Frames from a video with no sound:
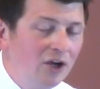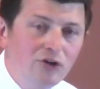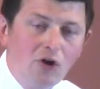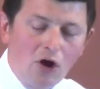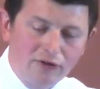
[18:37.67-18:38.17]

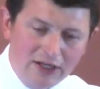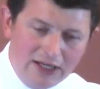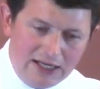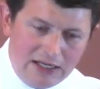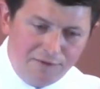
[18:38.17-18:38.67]

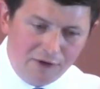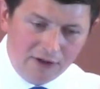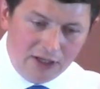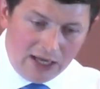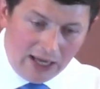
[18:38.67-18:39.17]
Not
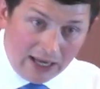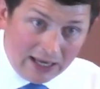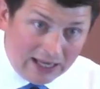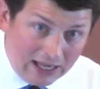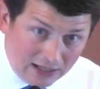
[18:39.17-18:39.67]
even
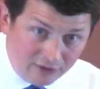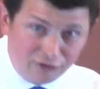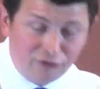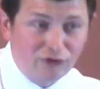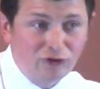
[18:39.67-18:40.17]
a
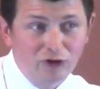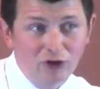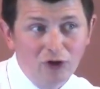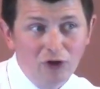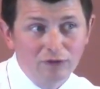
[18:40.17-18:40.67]
hint
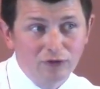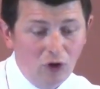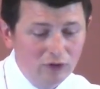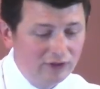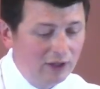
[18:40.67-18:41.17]
of
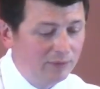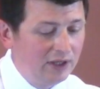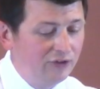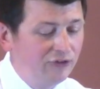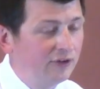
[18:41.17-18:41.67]

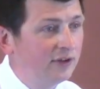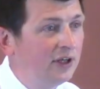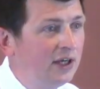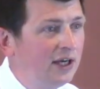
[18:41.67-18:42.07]
condemnation.